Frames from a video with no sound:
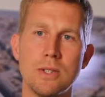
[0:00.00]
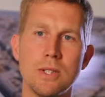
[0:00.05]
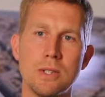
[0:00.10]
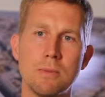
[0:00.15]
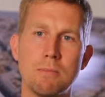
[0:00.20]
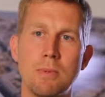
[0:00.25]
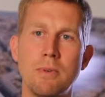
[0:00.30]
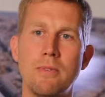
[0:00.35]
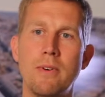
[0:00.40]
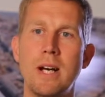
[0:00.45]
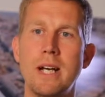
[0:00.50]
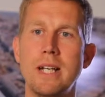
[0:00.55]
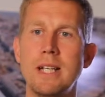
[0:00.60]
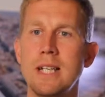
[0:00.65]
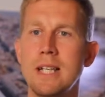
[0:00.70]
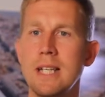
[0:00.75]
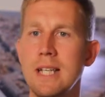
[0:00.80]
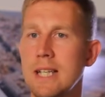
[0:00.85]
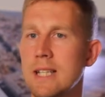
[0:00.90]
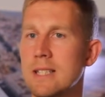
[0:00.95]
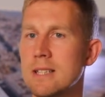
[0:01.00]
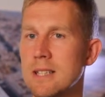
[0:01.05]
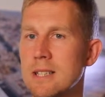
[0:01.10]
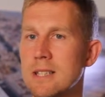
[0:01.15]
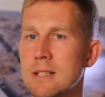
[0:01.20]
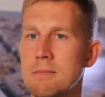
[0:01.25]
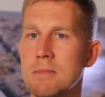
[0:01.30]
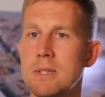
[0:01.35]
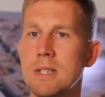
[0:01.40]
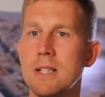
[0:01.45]
just providing
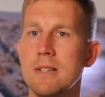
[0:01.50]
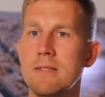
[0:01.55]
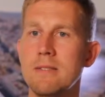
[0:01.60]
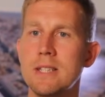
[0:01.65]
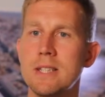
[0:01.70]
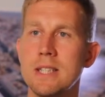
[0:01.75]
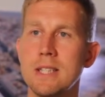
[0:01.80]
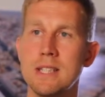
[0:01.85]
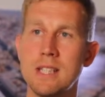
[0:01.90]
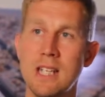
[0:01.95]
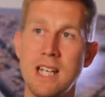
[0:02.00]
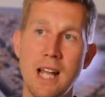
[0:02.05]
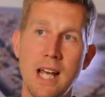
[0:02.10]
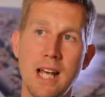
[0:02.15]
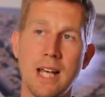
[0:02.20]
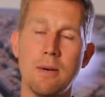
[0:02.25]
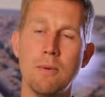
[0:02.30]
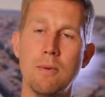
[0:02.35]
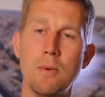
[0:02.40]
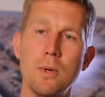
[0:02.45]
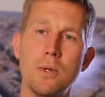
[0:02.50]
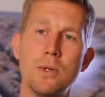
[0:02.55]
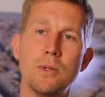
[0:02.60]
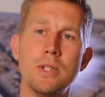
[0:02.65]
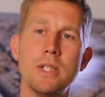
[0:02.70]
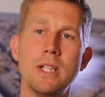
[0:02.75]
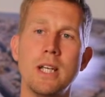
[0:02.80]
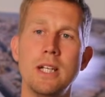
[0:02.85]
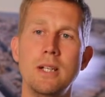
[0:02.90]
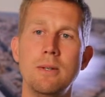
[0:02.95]
ecosystem services like water
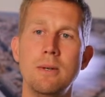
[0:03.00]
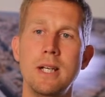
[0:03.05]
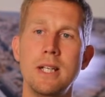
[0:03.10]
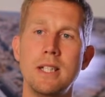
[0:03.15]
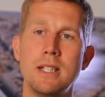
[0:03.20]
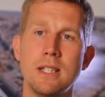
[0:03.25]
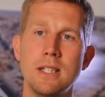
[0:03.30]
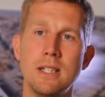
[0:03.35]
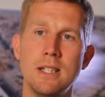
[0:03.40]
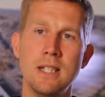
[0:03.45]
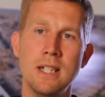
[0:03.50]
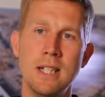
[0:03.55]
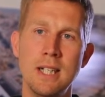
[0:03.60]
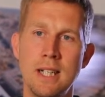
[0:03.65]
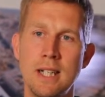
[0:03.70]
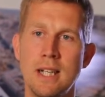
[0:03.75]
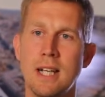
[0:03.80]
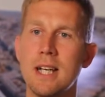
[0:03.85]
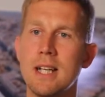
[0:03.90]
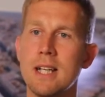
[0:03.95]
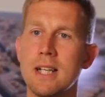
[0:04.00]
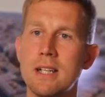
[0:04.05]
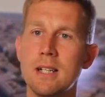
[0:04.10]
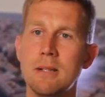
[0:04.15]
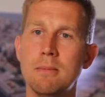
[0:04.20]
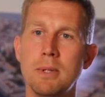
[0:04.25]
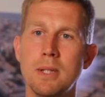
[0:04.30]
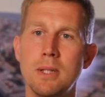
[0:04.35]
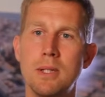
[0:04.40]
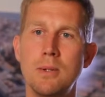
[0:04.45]
attenuation, like
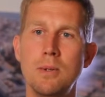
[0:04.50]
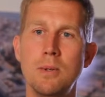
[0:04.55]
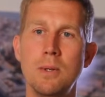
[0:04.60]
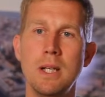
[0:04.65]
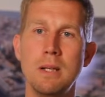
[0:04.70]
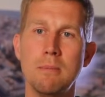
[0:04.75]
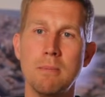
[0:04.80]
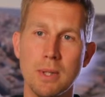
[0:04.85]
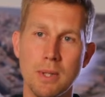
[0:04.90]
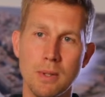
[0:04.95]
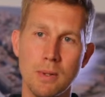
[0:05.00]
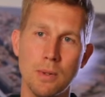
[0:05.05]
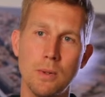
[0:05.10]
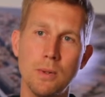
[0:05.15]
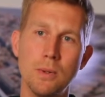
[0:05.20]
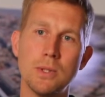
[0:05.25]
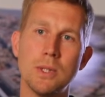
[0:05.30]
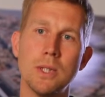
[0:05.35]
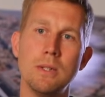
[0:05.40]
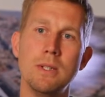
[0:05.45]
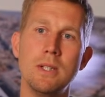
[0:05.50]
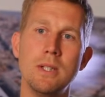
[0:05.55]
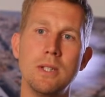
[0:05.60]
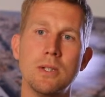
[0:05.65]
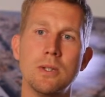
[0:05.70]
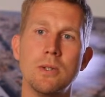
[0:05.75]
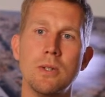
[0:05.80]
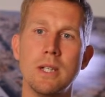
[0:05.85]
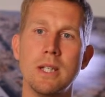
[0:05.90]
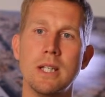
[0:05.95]
urban cooling, but you're also
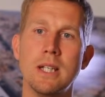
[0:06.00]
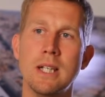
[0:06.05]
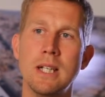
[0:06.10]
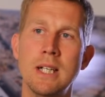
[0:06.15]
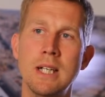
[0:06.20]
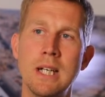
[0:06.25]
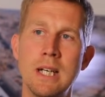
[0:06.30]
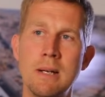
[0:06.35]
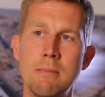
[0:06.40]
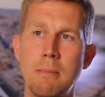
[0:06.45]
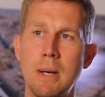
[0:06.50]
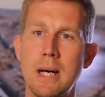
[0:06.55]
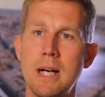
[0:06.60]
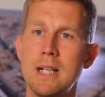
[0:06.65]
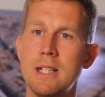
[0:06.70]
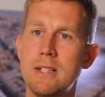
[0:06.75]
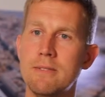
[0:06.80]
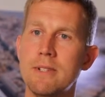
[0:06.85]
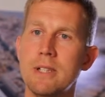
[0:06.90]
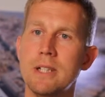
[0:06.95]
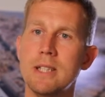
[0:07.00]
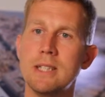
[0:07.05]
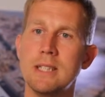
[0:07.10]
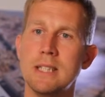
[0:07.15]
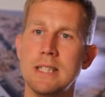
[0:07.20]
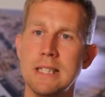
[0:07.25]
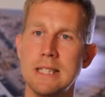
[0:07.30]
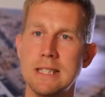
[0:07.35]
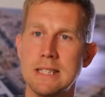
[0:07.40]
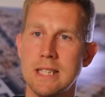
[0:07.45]
ensuring that
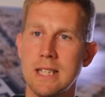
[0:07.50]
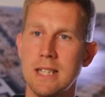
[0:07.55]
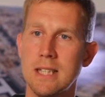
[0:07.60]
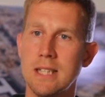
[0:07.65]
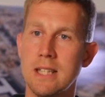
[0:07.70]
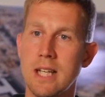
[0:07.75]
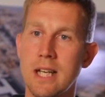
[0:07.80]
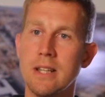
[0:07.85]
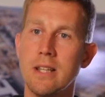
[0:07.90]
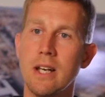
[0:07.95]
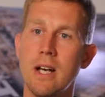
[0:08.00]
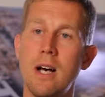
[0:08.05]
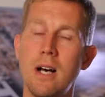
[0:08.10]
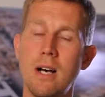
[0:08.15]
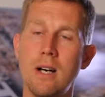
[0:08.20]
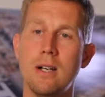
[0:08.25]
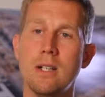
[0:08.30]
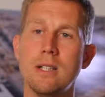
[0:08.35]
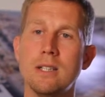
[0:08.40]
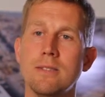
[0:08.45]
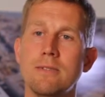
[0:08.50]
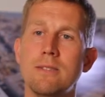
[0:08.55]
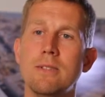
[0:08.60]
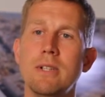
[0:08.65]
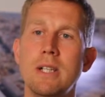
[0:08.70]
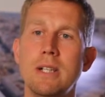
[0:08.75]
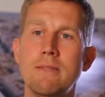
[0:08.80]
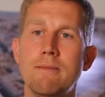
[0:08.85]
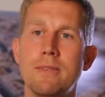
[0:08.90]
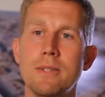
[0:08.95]
biodiversity is at the heart of
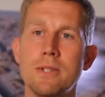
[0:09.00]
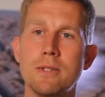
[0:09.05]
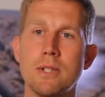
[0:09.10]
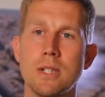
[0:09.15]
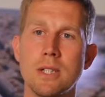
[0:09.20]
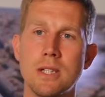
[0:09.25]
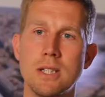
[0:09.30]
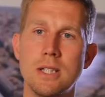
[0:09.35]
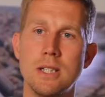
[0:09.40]
green infrastructure